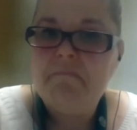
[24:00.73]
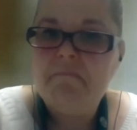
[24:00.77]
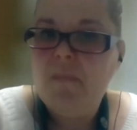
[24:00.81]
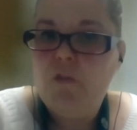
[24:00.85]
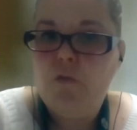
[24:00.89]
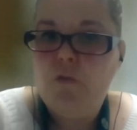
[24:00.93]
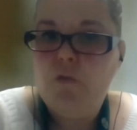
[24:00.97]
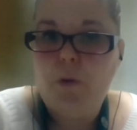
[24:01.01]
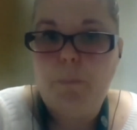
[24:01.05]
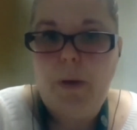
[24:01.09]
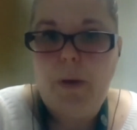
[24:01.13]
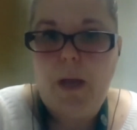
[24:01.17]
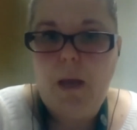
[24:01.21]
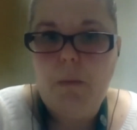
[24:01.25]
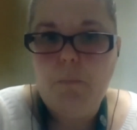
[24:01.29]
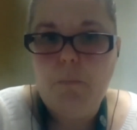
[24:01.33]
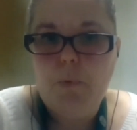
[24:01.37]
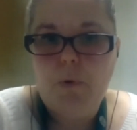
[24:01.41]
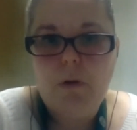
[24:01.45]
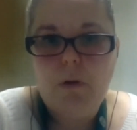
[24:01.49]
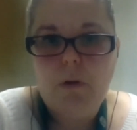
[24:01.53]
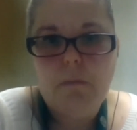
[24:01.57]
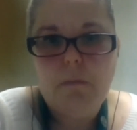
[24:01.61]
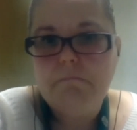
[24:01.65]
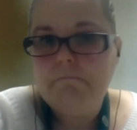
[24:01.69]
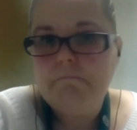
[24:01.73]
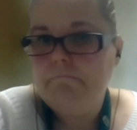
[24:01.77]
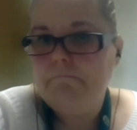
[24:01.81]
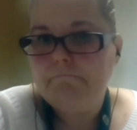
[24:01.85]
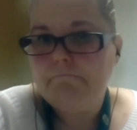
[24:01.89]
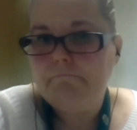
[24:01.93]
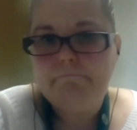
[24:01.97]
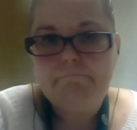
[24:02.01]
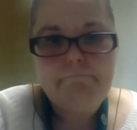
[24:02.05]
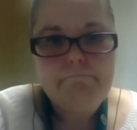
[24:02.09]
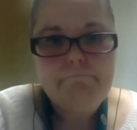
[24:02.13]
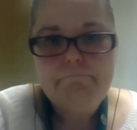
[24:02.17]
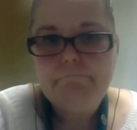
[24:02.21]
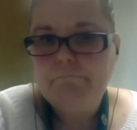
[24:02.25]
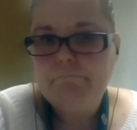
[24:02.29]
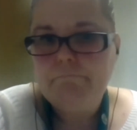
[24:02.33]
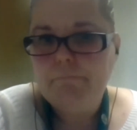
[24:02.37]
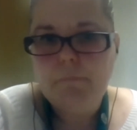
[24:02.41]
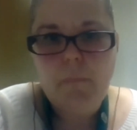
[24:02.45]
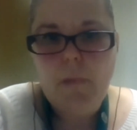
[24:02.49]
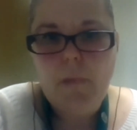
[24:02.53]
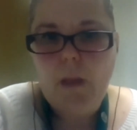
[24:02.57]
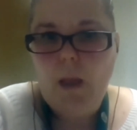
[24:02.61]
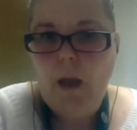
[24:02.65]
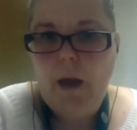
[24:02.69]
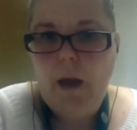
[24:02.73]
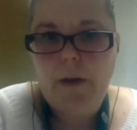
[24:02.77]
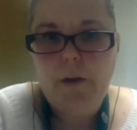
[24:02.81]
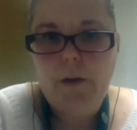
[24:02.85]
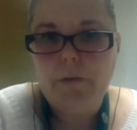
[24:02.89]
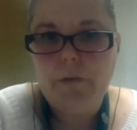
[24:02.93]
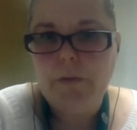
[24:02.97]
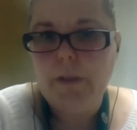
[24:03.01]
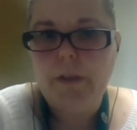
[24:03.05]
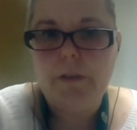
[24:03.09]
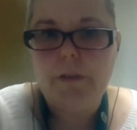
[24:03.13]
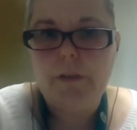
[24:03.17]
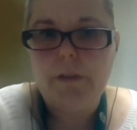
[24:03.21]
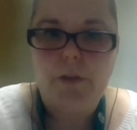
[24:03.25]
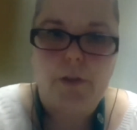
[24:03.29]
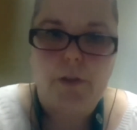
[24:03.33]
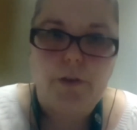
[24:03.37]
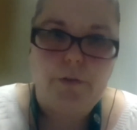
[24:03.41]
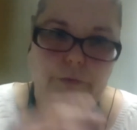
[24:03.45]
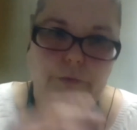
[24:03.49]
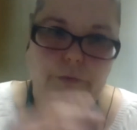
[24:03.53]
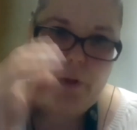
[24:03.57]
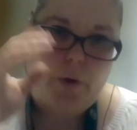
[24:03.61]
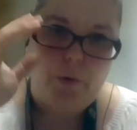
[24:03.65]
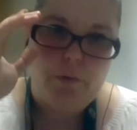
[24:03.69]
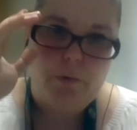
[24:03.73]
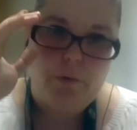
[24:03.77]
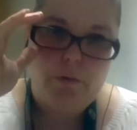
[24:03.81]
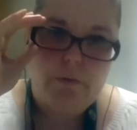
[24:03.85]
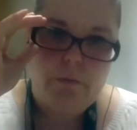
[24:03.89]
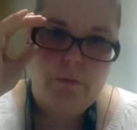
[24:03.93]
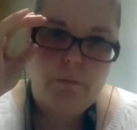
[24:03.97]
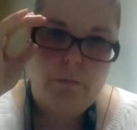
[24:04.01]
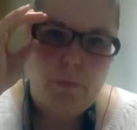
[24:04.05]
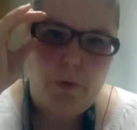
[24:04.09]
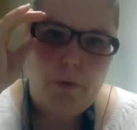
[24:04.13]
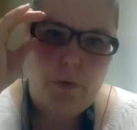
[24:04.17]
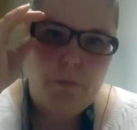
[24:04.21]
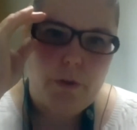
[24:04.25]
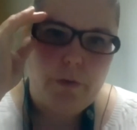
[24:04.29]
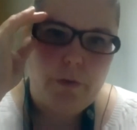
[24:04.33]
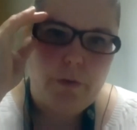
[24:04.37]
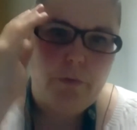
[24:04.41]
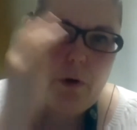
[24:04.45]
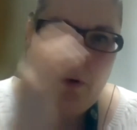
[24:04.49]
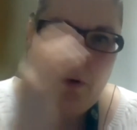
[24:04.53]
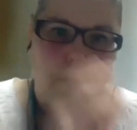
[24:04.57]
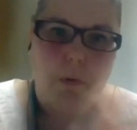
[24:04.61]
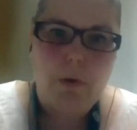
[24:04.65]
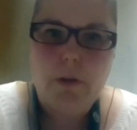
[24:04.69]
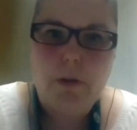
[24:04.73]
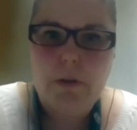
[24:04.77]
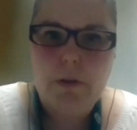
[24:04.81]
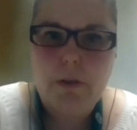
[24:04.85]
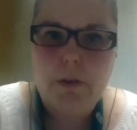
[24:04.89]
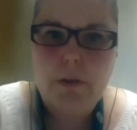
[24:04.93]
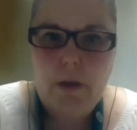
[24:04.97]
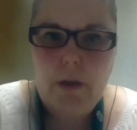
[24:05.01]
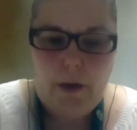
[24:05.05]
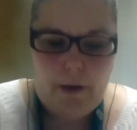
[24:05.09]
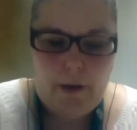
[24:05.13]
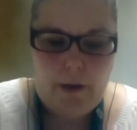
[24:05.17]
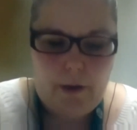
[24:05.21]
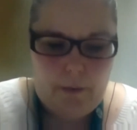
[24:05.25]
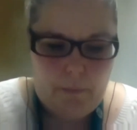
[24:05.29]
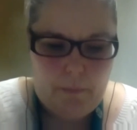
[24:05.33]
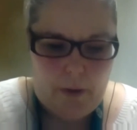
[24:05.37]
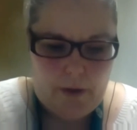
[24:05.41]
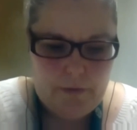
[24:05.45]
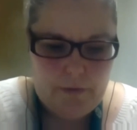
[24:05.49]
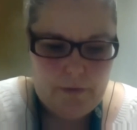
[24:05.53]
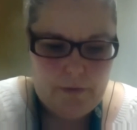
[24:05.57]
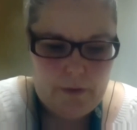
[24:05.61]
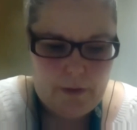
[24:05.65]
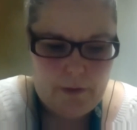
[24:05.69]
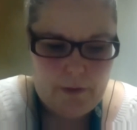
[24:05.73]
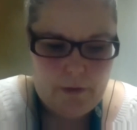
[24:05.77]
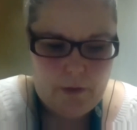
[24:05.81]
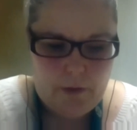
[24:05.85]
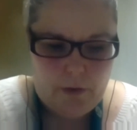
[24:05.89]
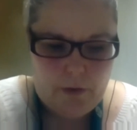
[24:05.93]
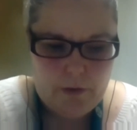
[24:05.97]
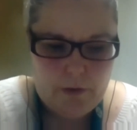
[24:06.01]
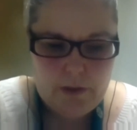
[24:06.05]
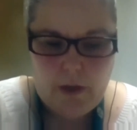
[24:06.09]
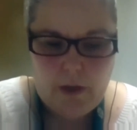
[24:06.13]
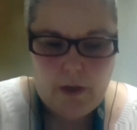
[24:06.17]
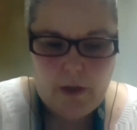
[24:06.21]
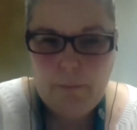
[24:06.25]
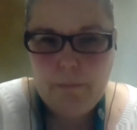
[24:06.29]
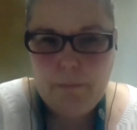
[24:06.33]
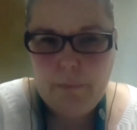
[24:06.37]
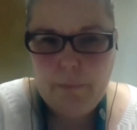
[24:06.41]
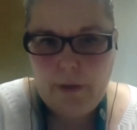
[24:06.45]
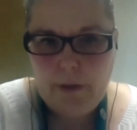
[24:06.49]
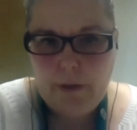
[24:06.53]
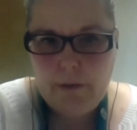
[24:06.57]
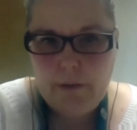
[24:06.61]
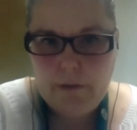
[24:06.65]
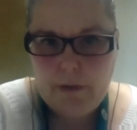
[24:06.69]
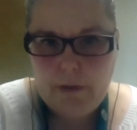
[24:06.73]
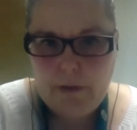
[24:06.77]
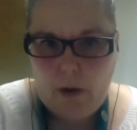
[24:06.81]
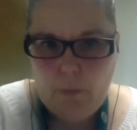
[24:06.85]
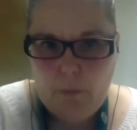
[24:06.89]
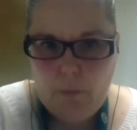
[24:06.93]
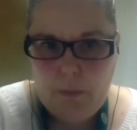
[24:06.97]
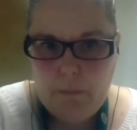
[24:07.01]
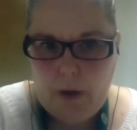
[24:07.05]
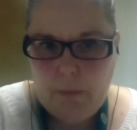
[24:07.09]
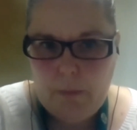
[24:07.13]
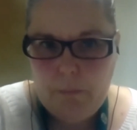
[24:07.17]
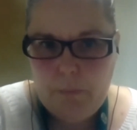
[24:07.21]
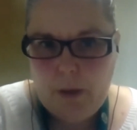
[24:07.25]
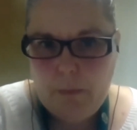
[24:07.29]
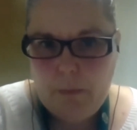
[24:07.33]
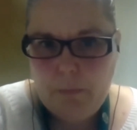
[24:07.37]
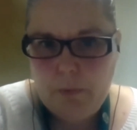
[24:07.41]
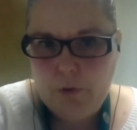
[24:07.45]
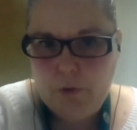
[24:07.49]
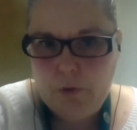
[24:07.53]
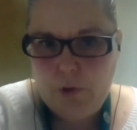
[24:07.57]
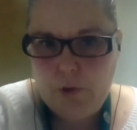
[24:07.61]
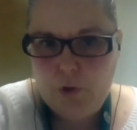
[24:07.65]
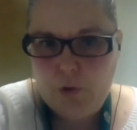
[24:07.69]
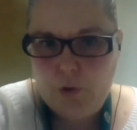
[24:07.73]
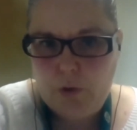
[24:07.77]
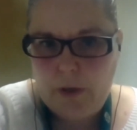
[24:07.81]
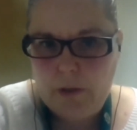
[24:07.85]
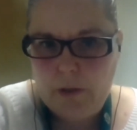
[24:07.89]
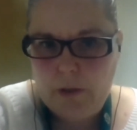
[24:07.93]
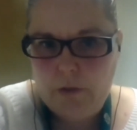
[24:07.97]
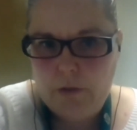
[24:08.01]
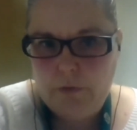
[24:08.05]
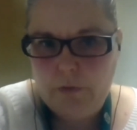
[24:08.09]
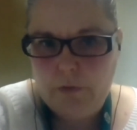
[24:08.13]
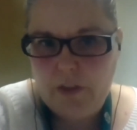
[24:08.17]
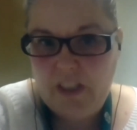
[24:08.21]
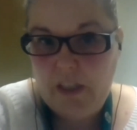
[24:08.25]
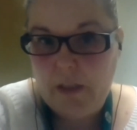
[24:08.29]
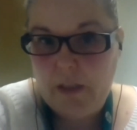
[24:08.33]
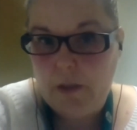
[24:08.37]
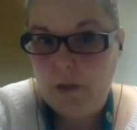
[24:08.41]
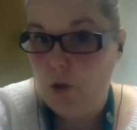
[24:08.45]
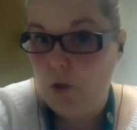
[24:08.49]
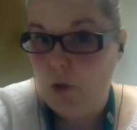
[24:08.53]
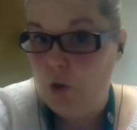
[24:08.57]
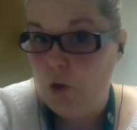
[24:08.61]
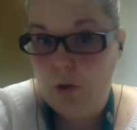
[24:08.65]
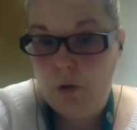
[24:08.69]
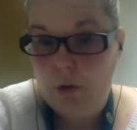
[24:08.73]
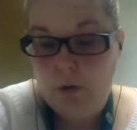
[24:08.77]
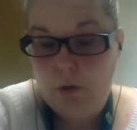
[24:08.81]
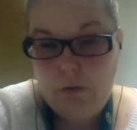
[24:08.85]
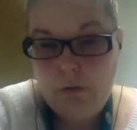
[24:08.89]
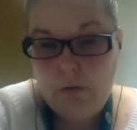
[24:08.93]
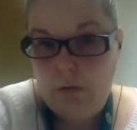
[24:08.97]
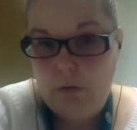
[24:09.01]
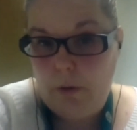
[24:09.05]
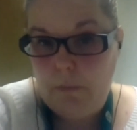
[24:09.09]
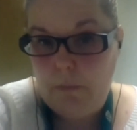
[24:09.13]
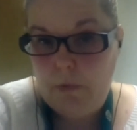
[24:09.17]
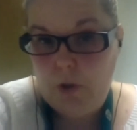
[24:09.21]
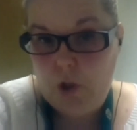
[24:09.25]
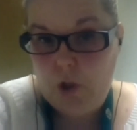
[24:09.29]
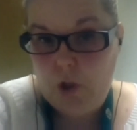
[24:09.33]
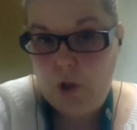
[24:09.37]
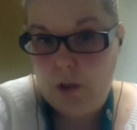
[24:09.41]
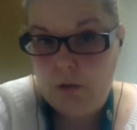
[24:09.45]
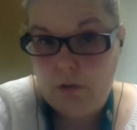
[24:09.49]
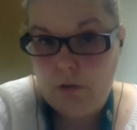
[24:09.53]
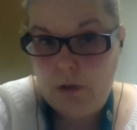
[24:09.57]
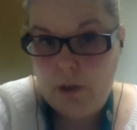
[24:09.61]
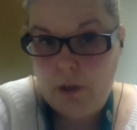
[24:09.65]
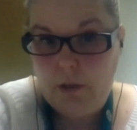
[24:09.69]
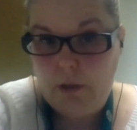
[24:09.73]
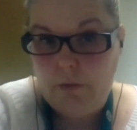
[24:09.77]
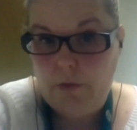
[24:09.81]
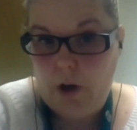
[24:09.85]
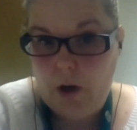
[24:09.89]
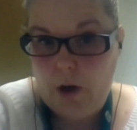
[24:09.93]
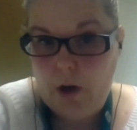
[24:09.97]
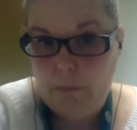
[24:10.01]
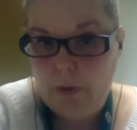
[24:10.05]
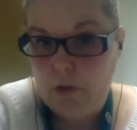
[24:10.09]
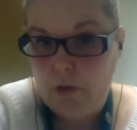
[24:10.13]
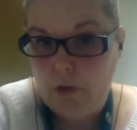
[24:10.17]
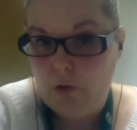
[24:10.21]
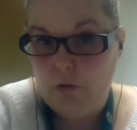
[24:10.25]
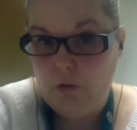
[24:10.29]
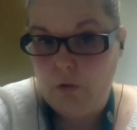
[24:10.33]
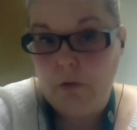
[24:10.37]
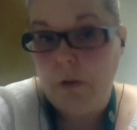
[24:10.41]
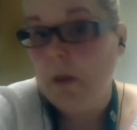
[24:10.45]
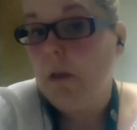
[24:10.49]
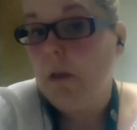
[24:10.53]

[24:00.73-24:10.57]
for paper, I don't think it's going to float moving forward. I think there are some things that we might be able to transfer into a machine learning environment. So